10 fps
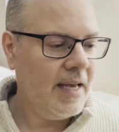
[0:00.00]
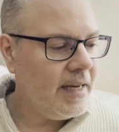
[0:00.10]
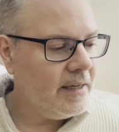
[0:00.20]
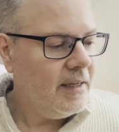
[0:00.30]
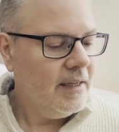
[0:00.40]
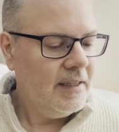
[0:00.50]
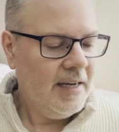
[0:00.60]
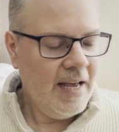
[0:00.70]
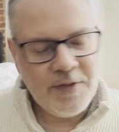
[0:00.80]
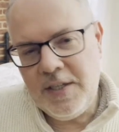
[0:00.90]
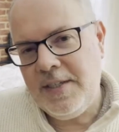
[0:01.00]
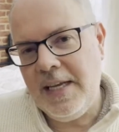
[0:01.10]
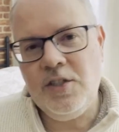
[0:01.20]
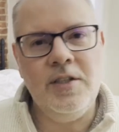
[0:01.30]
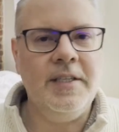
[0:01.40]
And at this
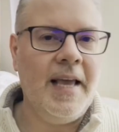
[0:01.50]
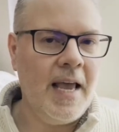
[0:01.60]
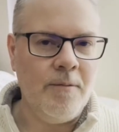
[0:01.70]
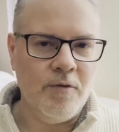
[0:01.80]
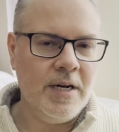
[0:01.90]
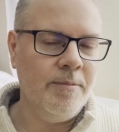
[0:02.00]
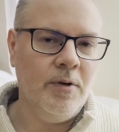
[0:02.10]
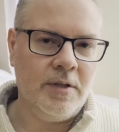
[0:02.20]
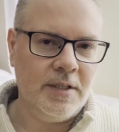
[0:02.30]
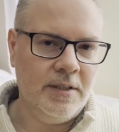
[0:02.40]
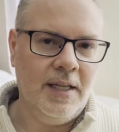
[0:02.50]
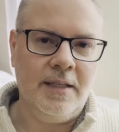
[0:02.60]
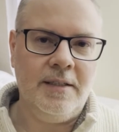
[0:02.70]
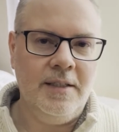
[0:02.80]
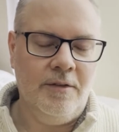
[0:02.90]
stage of the game, reading books in
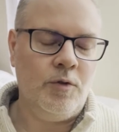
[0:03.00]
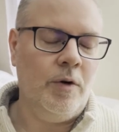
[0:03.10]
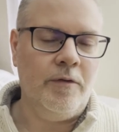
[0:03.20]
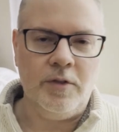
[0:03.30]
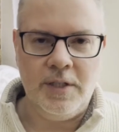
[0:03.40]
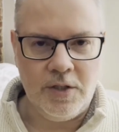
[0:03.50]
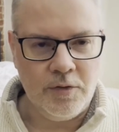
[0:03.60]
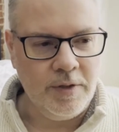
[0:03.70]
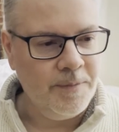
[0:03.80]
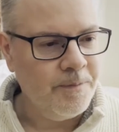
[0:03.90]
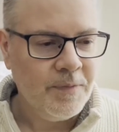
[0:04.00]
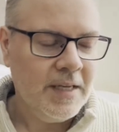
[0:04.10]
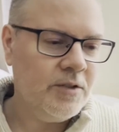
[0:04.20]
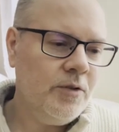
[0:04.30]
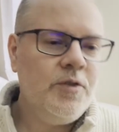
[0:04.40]
like you know the 21st century,
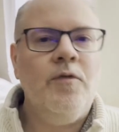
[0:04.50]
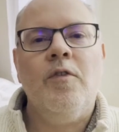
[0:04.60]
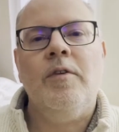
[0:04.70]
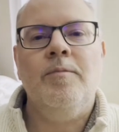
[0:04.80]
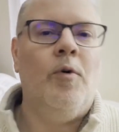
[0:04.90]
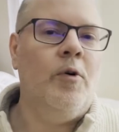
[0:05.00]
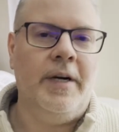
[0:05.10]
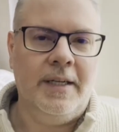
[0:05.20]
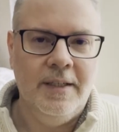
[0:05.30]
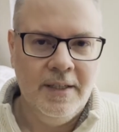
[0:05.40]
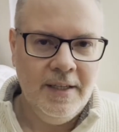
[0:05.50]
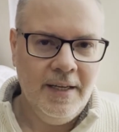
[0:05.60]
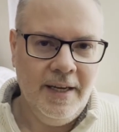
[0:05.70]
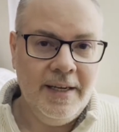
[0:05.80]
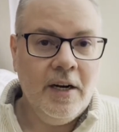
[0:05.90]
it's also very boring
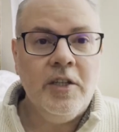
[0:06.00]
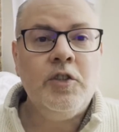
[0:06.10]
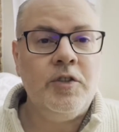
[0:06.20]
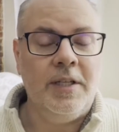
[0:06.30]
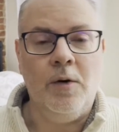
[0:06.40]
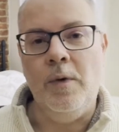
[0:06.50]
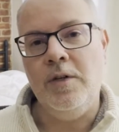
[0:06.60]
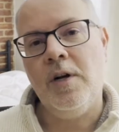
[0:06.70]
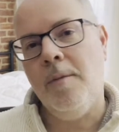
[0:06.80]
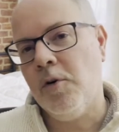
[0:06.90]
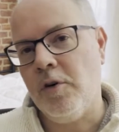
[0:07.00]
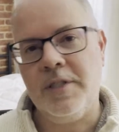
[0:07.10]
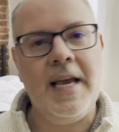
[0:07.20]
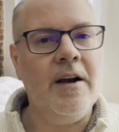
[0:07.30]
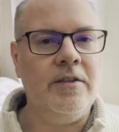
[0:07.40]
uh, and uninteresting when you come
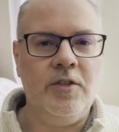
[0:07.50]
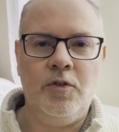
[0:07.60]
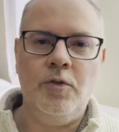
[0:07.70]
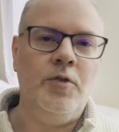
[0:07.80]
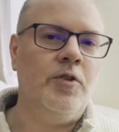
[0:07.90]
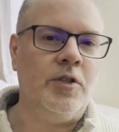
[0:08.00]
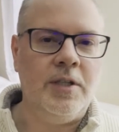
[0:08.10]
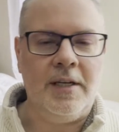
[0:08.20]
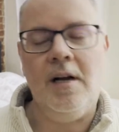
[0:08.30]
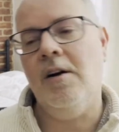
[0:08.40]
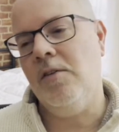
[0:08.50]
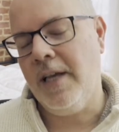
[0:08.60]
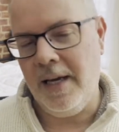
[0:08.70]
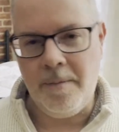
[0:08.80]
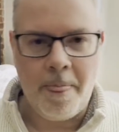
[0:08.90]
across characters who you just like, oh,
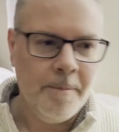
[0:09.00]
okay,